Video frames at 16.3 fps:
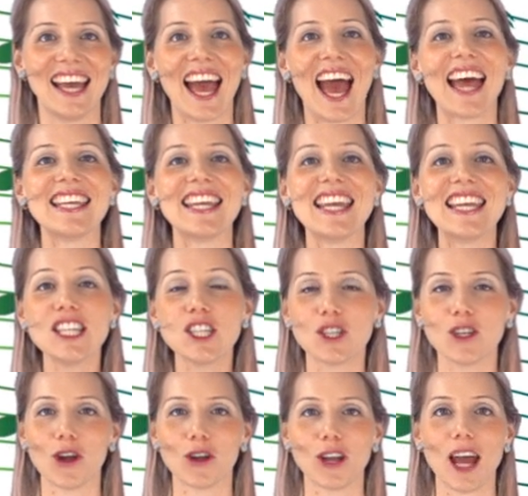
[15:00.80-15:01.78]
and each
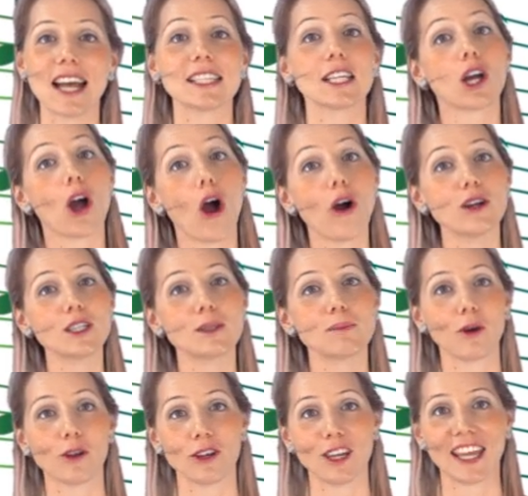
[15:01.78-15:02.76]
note has a
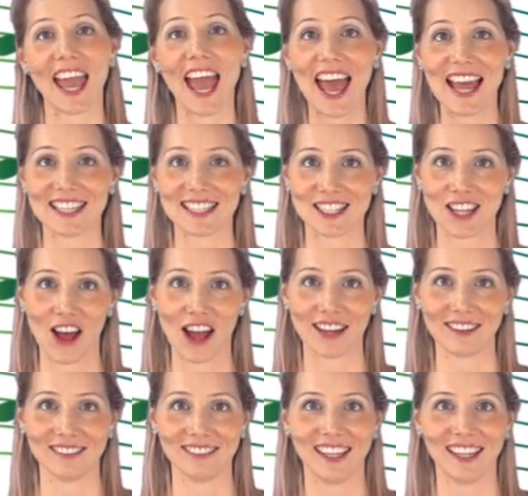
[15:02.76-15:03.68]
corresponding hand sign.